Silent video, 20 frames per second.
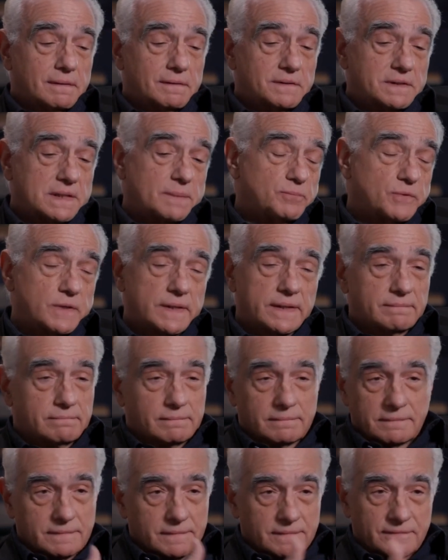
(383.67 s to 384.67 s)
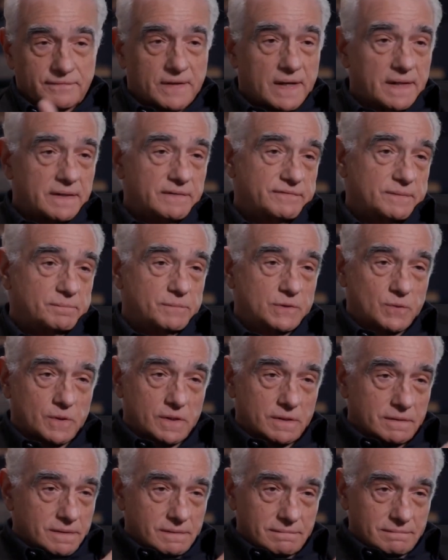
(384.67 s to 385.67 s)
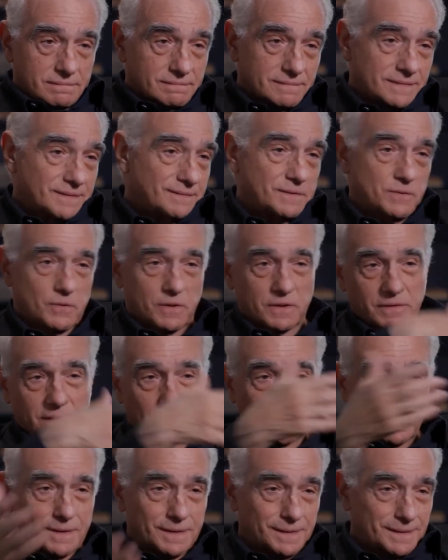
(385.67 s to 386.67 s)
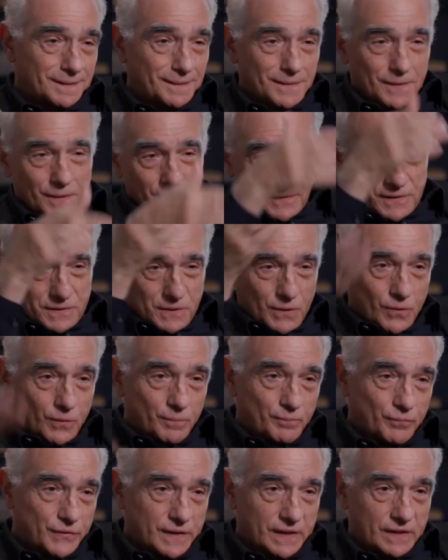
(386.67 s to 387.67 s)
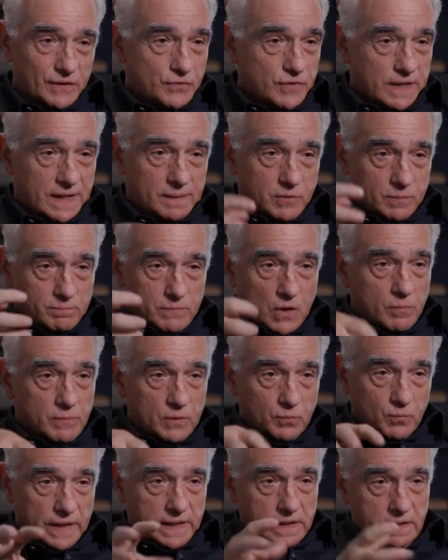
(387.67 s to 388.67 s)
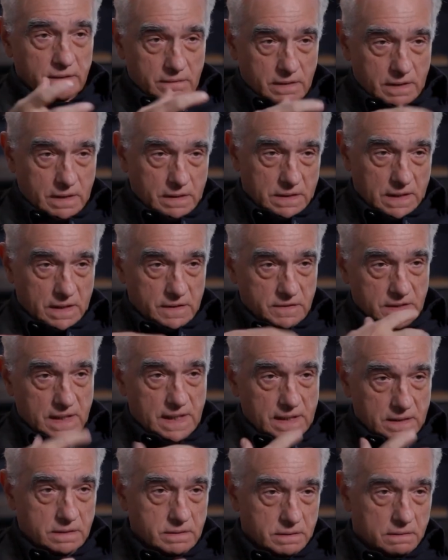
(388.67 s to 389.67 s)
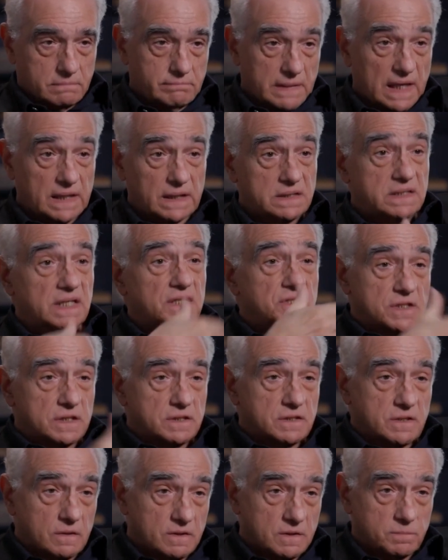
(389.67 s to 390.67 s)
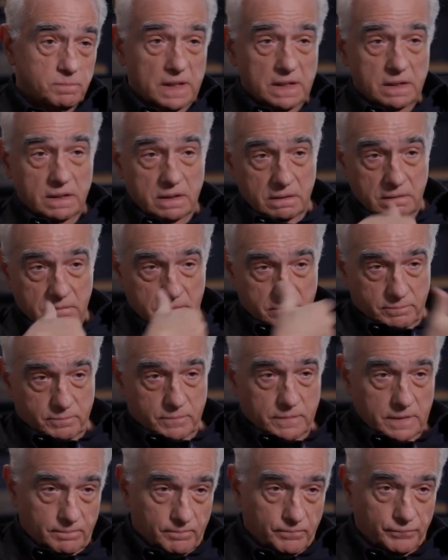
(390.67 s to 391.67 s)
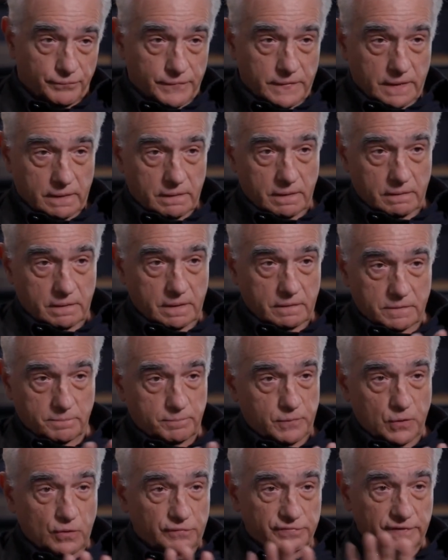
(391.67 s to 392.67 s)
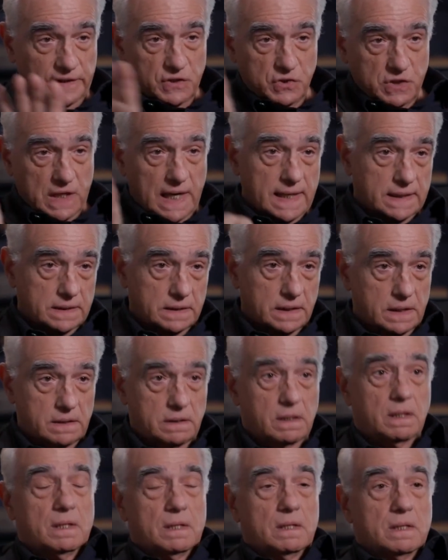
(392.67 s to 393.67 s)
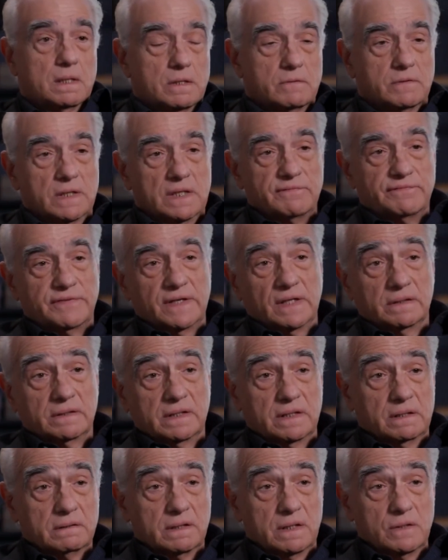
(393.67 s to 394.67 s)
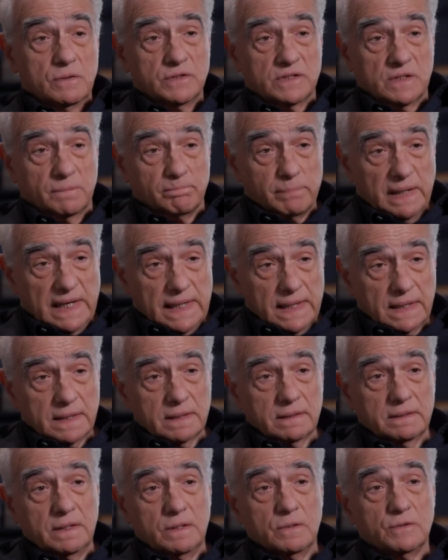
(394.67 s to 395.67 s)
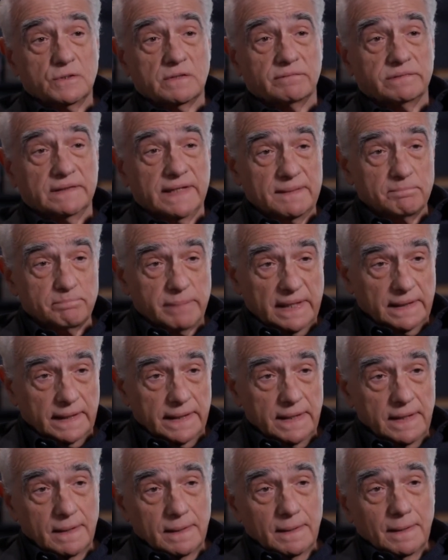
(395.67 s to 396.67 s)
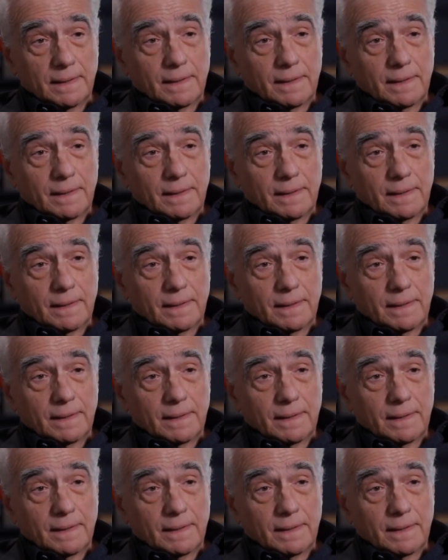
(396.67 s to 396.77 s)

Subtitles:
separate father from daughter and daughter-in-law. This whole incredible moment where he does that malediction, so to speak. It's beautifully shot, and you really feel the use of Bach, the use of Leadbelly,